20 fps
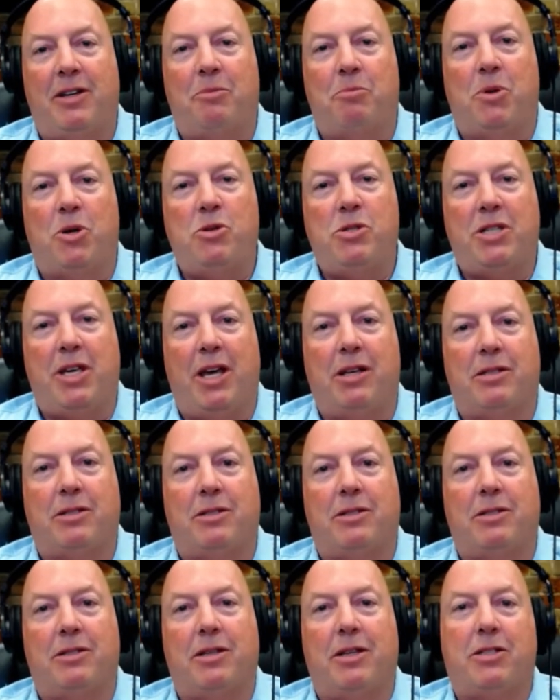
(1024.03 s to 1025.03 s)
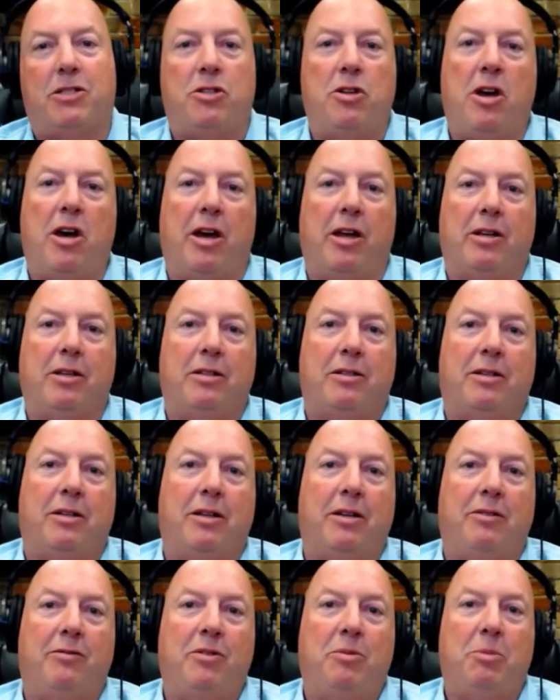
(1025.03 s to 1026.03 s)
most cases, it's not.
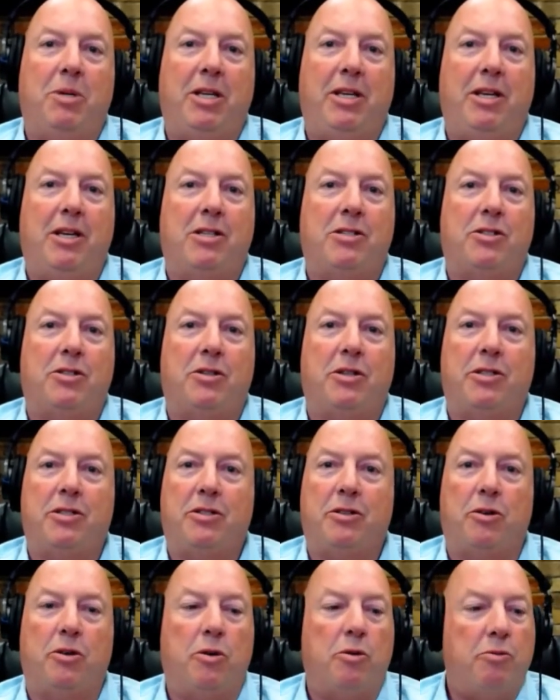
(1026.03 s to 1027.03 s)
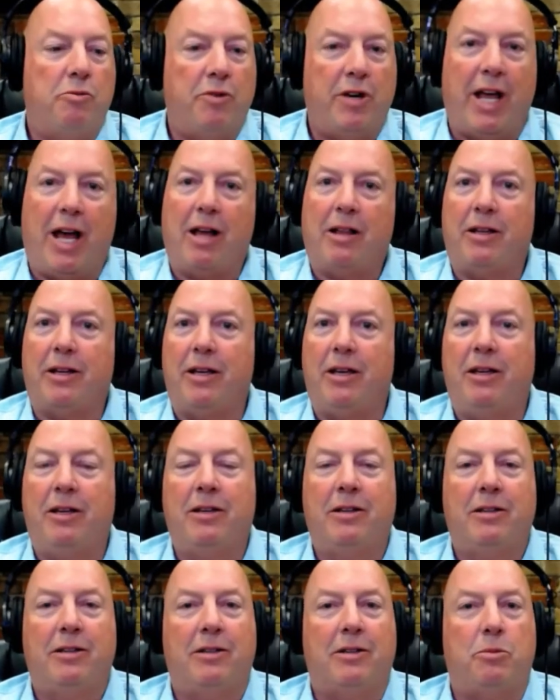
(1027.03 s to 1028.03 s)
Everybody is their own reality.
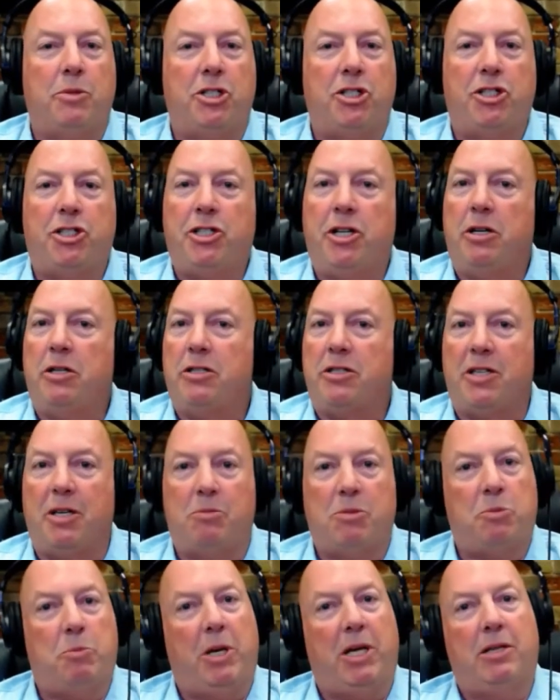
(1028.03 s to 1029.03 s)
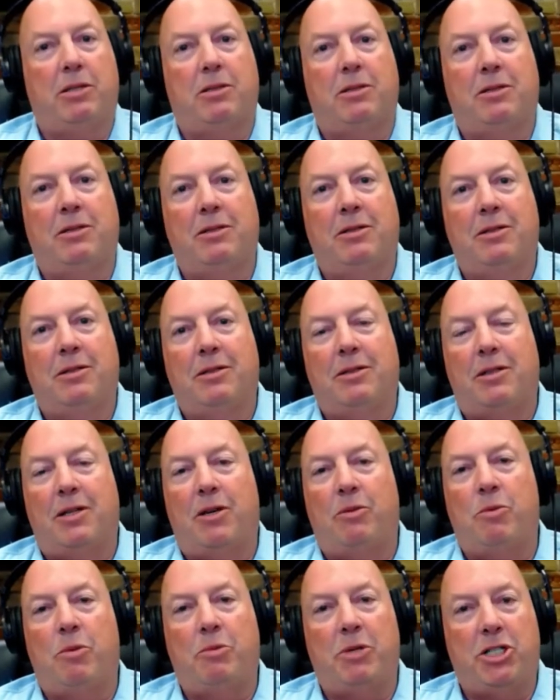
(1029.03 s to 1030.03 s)
We just share the same space.
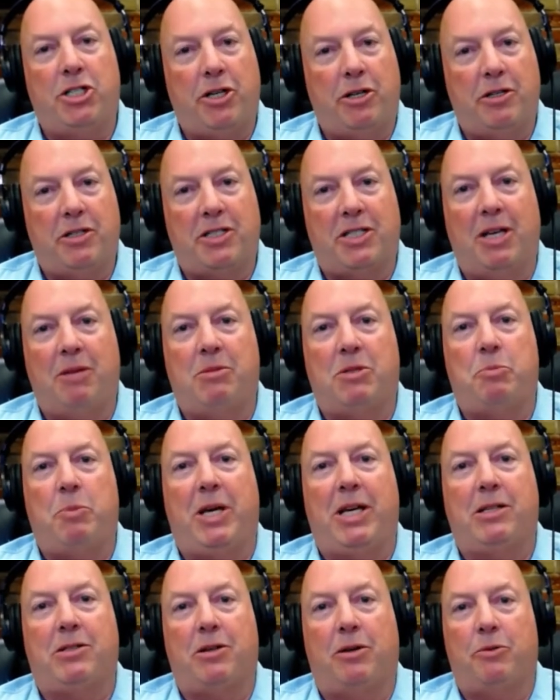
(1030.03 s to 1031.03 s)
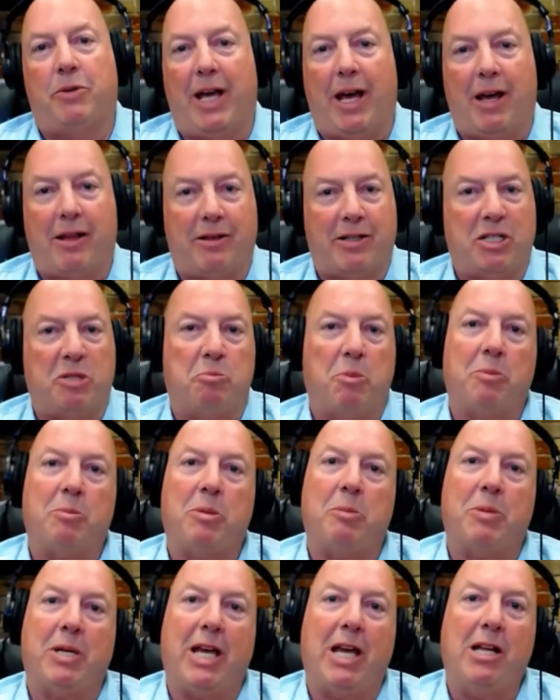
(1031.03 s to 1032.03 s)
And when we share the same space, our realities bump
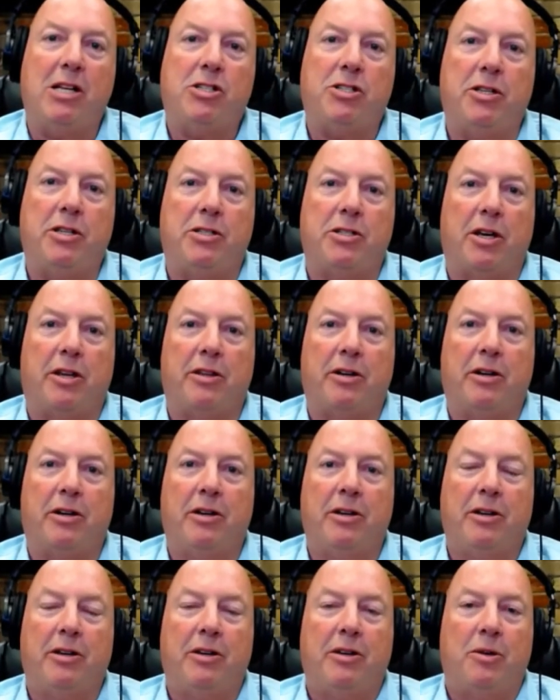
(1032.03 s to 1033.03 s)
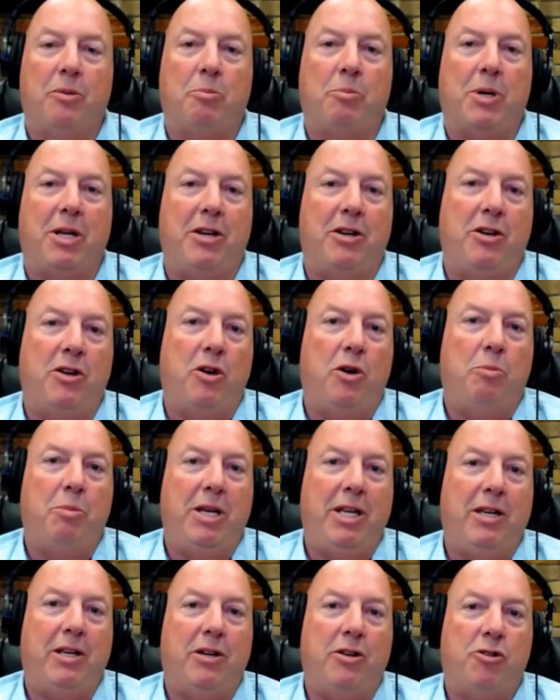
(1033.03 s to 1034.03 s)
up against each other. But nobody
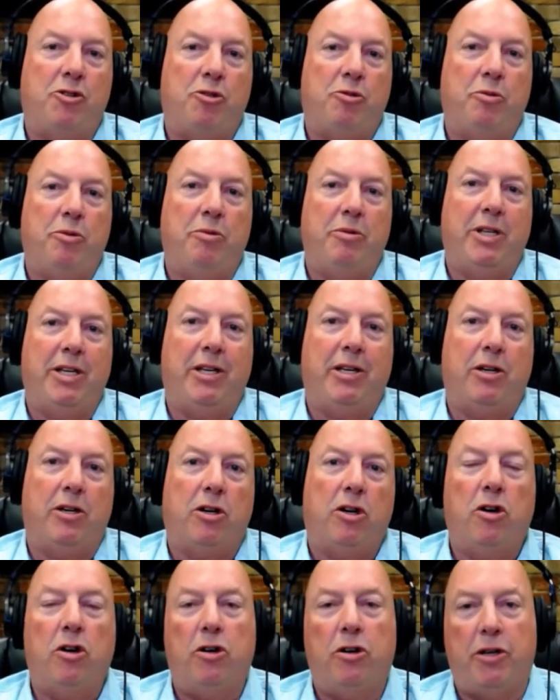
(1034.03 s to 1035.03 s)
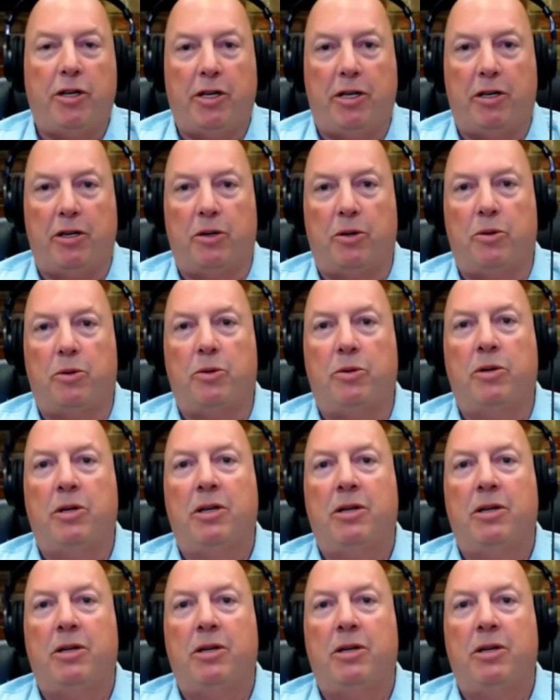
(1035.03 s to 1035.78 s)
can truly hurt you